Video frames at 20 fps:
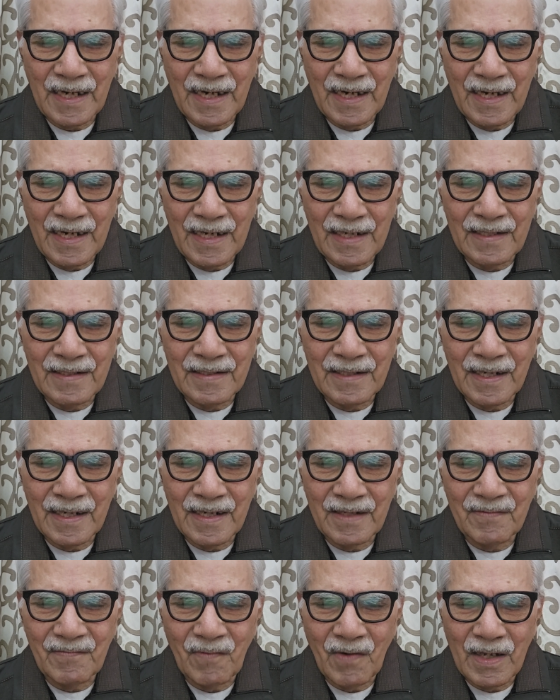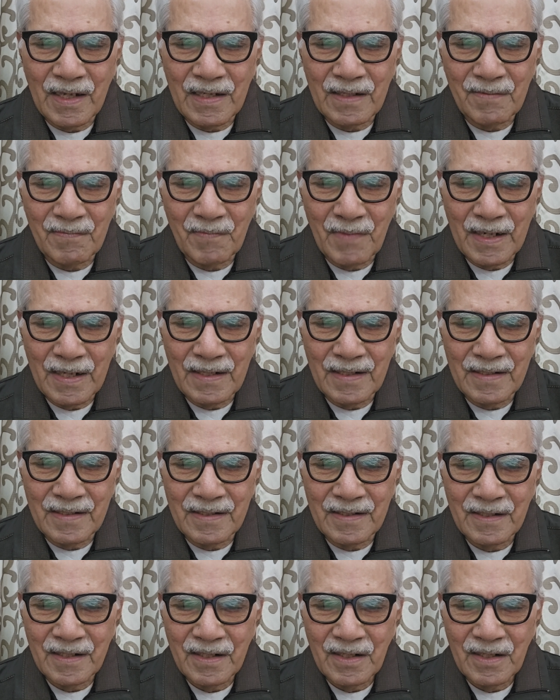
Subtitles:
and environment